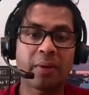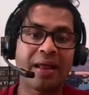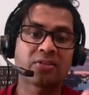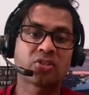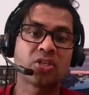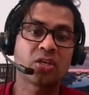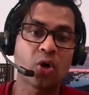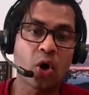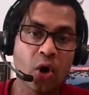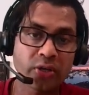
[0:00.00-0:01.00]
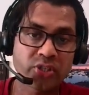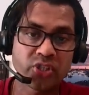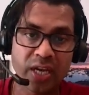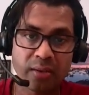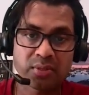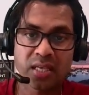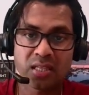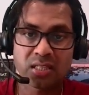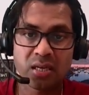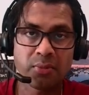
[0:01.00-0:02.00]
but at Seeker host James and the
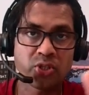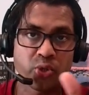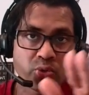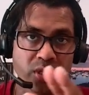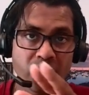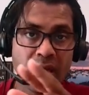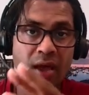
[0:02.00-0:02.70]
team is using the